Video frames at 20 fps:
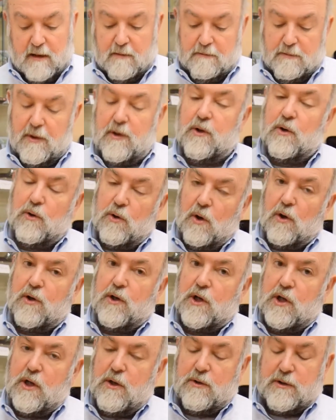but you're not
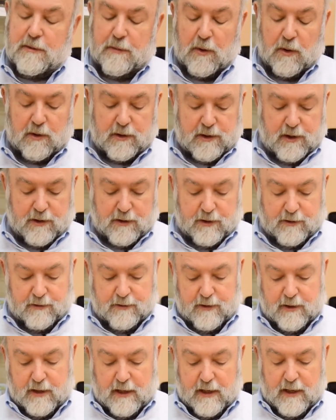going to use the box, are you?
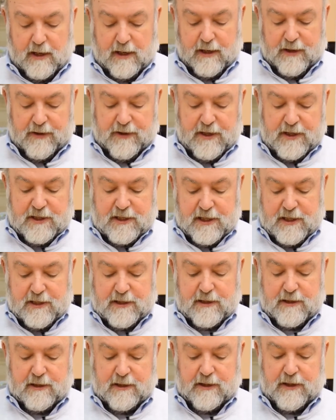This
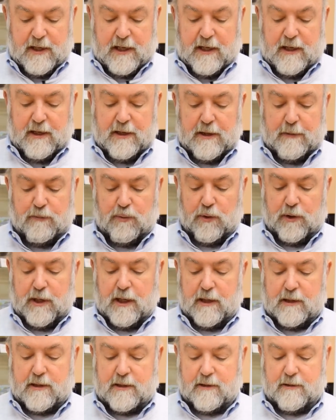is the
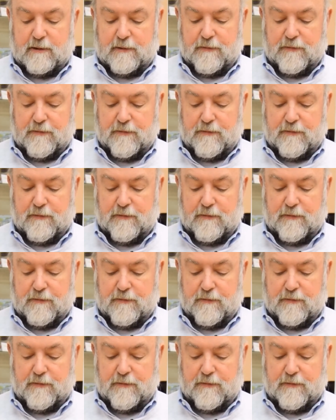product.